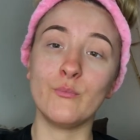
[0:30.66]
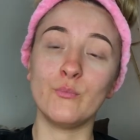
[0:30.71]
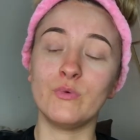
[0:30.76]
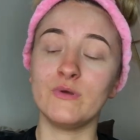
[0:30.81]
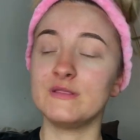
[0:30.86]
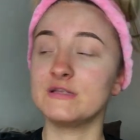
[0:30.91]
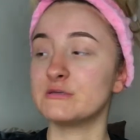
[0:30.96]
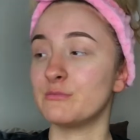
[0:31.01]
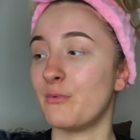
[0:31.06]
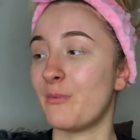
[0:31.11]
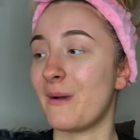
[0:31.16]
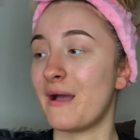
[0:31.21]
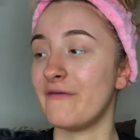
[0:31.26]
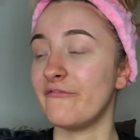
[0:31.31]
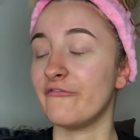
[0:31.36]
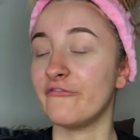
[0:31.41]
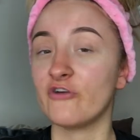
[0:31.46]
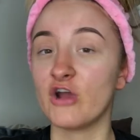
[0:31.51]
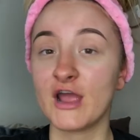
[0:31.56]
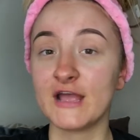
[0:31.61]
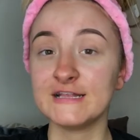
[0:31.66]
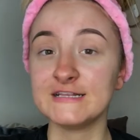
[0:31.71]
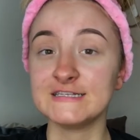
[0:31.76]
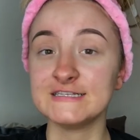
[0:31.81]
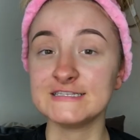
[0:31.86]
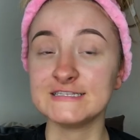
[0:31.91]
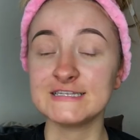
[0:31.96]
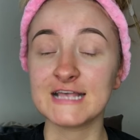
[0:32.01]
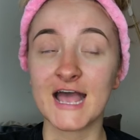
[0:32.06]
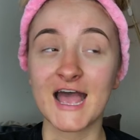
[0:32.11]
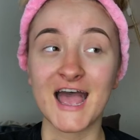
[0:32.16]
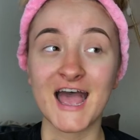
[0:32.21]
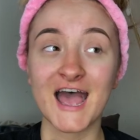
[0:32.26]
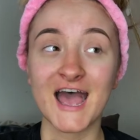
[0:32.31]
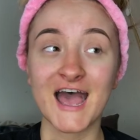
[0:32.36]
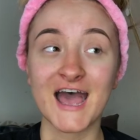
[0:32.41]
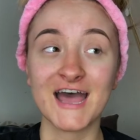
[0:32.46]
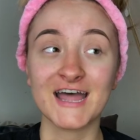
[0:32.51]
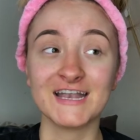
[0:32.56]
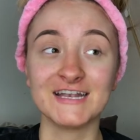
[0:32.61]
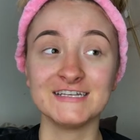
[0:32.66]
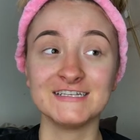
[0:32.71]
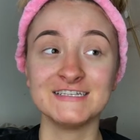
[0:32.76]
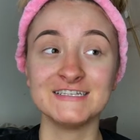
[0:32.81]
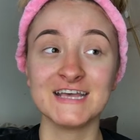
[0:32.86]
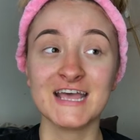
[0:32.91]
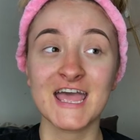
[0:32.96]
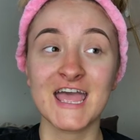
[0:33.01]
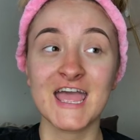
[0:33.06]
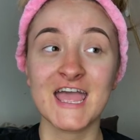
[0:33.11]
with some of my friends. And